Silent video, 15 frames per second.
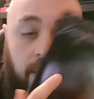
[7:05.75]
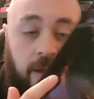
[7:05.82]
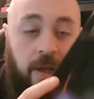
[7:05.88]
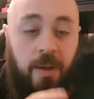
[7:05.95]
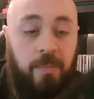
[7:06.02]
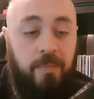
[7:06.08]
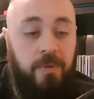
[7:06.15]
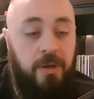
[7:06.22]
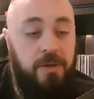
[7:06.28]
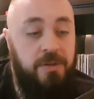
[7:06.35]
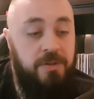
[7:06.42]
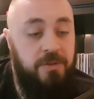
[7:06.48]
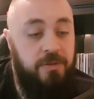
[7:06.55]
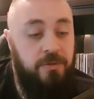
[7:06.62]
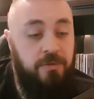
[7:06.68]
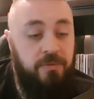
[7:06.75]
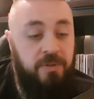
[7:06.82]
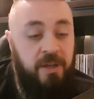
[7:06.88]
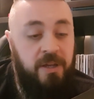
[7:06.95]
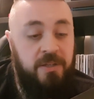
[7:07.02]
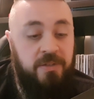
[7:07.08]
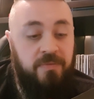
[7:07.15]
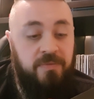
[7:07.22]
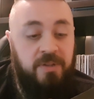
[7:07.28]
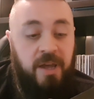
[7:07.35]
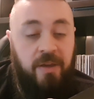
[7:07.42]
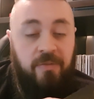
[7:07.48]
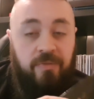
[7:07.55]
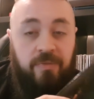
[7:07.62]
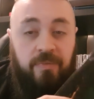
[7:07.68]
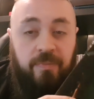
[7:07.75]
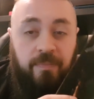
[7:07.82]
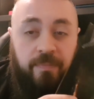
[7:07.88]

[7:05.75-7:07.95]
and this is called Days of Death.